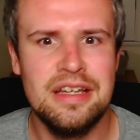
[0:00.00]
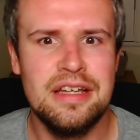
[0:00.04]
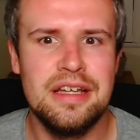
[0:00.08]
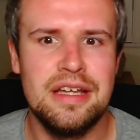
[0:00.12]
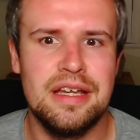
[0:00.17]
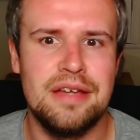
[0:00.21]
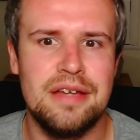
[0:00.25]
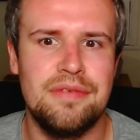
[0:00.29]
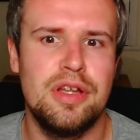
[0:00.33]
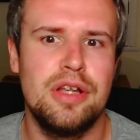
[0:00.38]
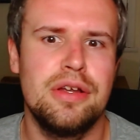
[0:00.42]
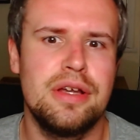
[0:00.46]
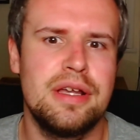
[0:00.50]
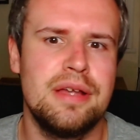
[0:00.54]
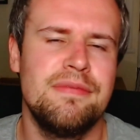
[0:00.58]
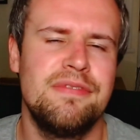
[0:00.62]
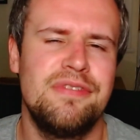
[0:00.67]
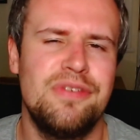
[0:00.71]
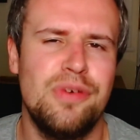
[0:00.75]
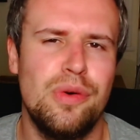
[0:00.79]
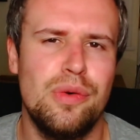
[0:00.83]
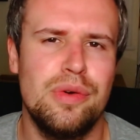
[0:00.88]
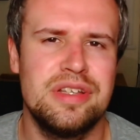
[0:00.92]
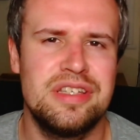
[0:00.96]
If you're looking
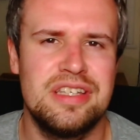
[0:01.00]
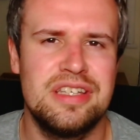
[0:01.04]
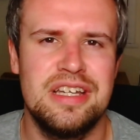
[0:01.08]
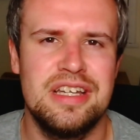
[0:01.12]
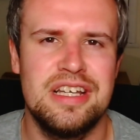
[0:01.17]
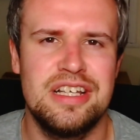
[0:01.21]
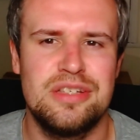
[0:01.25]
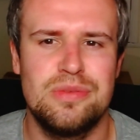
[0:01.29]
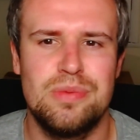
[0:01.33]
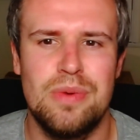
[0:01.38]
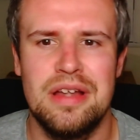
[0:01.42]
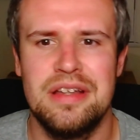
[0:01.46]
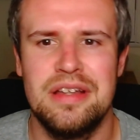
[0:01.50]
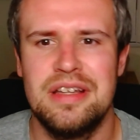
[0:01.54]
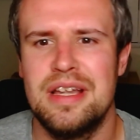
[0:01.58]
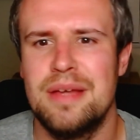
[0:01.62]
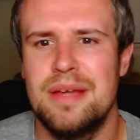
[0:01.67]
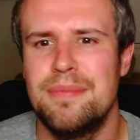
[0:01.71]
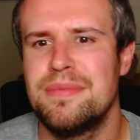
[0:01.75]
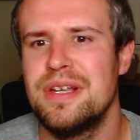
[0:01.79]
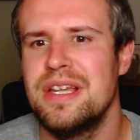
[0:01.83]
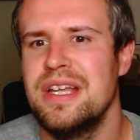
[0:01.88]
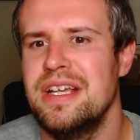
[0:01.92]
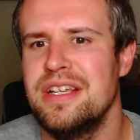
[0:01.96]
forward to this one, then
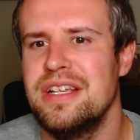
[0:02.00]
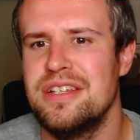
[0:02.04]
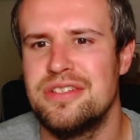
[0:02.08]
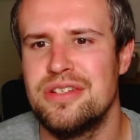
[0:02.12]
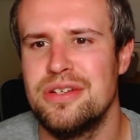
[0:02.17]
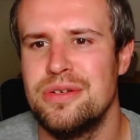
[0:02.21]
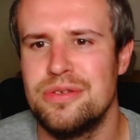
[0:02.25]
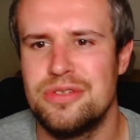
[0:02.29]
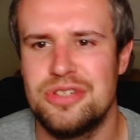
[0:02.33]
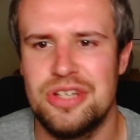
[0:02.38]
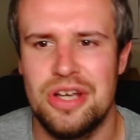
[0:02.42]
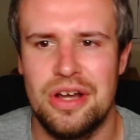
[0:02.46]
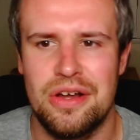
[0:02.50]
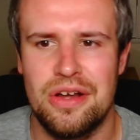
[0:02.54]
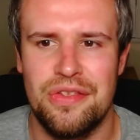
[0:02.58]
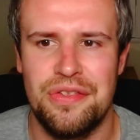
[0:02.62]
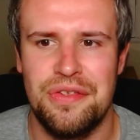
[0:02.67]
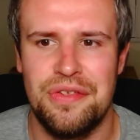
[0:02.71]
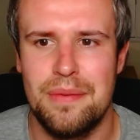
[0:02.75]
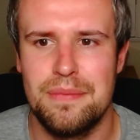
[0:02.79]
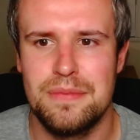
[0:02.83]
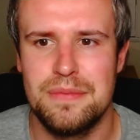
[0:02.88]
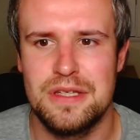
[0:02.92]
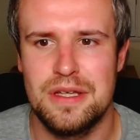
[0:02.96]
please do chuck a
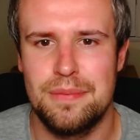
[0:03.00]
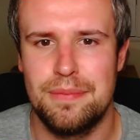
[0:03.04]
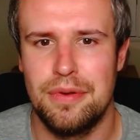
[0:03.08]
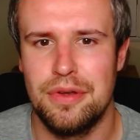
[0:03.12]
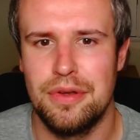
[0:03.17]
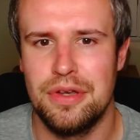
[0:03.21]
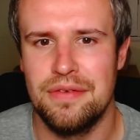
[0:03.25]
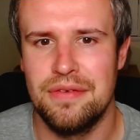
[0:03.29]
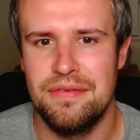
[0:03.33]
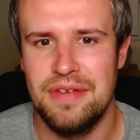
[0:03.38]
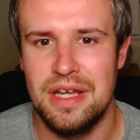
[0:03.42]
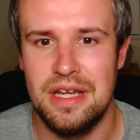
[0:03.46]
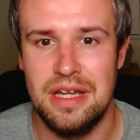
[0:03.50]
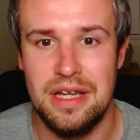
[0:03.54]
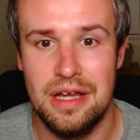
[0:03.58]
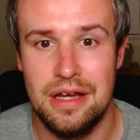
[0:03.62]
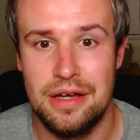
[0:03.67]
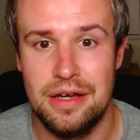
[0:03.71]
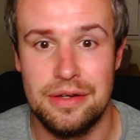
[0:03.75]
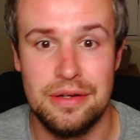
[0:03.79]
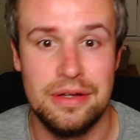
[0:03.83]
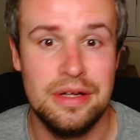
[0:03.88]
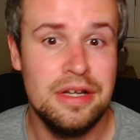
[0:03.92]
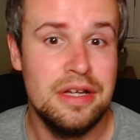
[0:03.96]
thumbs up on the
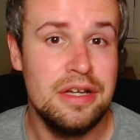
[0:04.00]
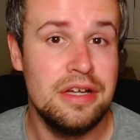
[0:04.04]
video